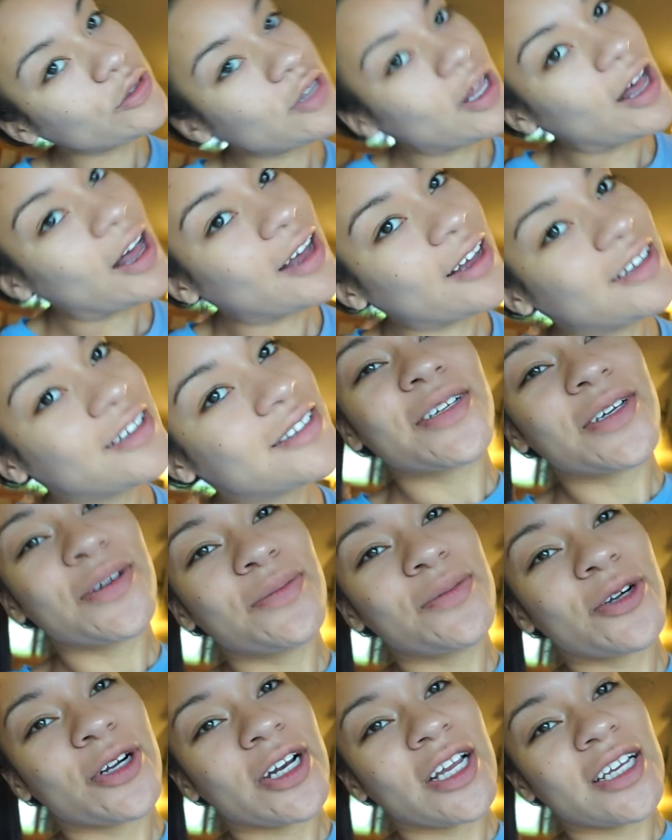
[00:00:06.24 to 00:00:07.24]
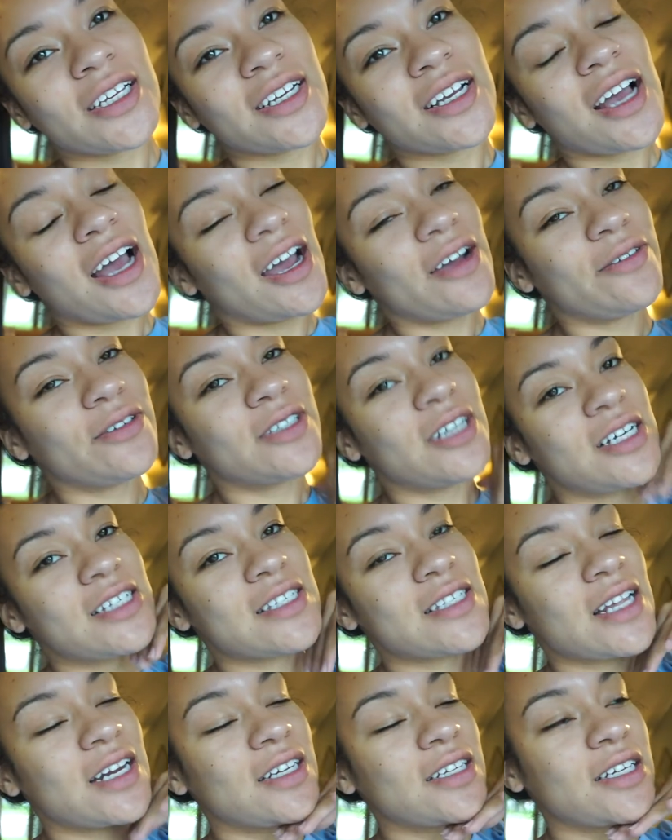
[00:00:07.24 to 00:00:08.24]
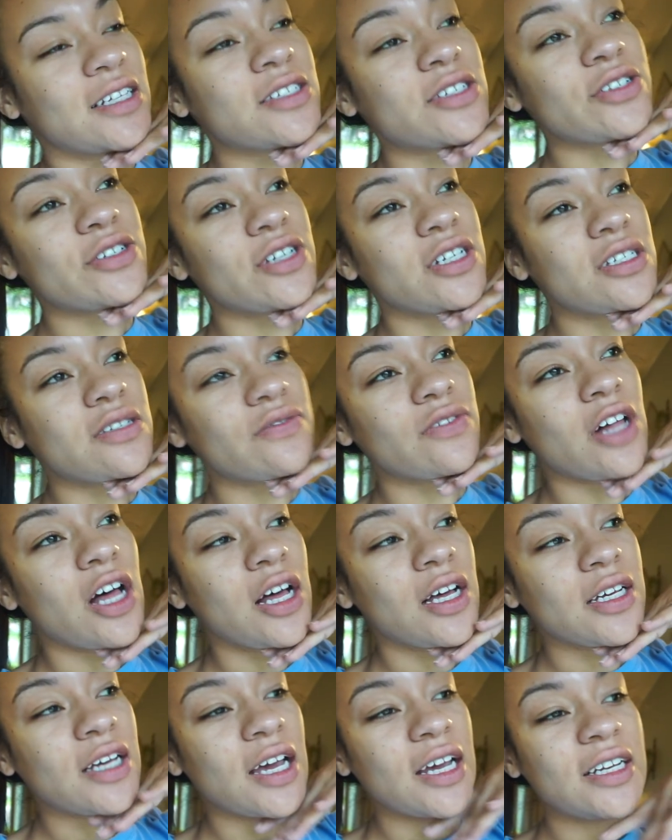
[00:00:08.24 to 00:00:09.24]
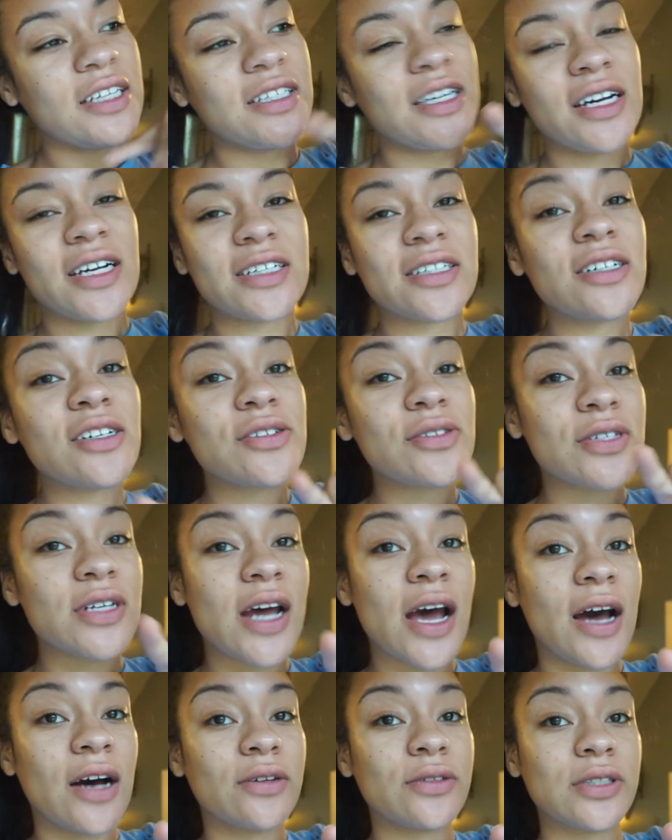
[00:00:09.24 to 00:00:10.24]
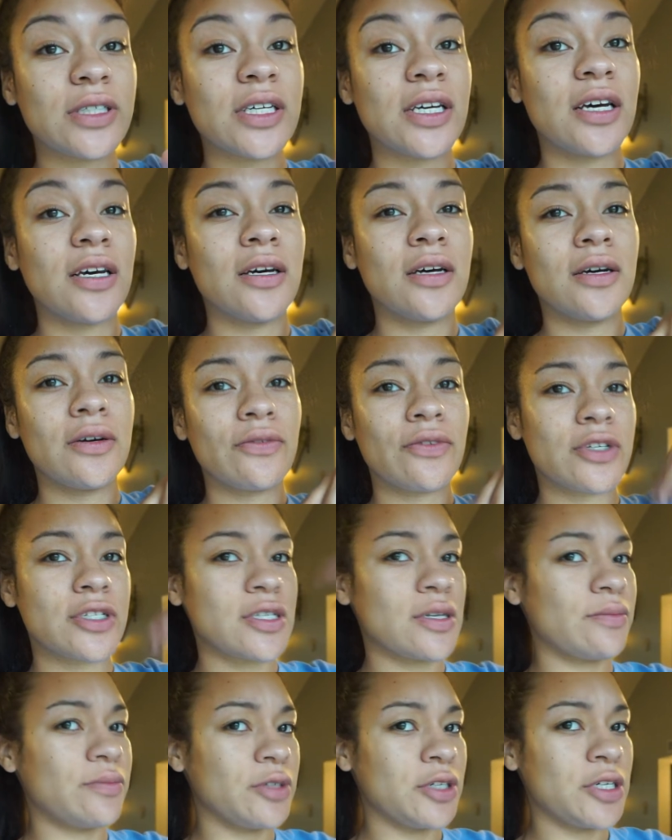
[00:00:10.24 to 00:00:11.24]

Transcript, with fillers: Hola! Good morning. I realized that in yesterday's vlog, I did not close it out for some